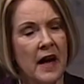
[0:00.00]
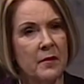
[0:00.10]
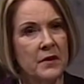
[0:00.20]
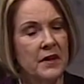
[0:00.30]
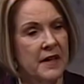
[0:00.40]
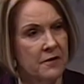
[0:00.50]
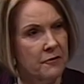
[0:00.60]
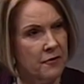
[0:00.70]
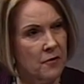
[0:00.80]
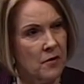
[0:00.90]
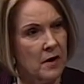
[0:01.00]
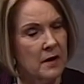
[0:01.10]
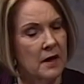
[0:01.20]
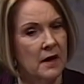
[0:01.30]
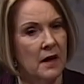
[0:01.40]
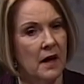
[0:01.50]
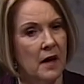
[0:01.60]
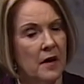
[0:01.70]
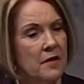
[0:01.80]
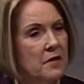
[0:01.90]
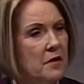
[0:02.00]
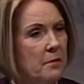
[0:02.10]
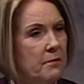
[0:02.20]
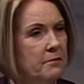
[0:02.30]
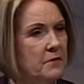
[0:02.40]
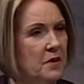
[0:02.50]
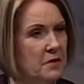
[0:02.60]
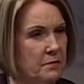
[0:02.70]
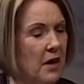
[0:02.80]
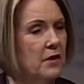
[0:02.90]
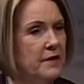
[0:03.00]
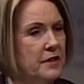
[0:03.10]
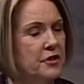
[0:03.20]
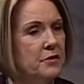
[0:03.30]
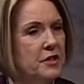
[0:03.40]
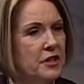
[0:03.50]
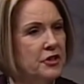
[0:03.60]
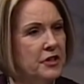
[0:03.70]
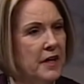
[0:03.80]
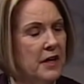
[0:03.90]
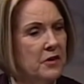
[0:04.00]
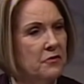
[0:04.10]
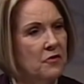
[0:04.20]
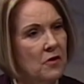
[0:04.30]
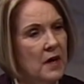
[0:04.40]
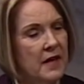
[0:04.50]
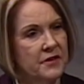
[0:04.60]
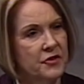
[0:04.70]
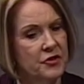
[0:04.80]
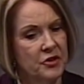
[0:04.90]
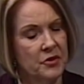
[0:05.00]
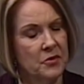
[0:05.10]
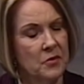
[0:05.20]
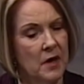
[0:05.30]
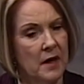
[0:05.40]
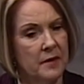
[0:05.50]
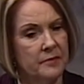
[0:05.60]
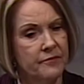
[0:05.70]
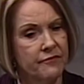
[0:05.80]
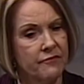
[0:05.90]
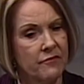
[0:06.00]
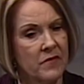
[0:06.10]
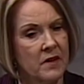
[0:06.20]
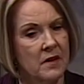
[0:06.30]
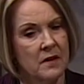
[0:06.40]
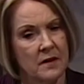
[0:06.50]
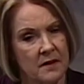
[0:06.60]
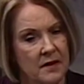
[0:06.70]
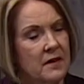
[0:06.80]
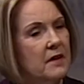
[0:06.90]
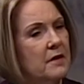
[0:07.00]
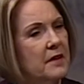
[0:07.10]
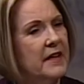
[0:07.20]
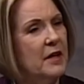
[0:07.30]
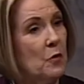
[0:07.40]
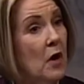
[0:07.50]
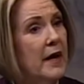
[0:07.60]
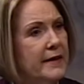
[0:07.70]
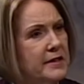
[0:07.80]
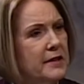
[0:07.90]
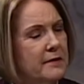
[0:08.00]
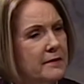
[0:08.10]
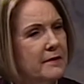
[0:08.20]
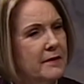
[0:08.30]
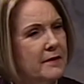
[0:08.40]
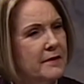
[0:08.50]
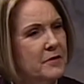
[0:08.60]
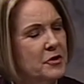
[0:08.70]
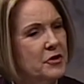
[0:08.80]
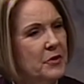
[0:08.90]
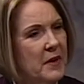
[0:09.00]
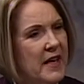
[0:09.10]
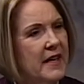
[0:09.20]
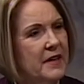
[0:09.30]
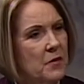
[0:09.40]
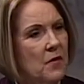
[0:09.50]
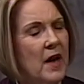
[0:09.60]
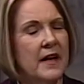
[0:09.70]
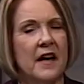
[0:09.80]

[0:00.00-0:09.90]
I believe, for the the part that you just shared for us to um, get right, to get it right.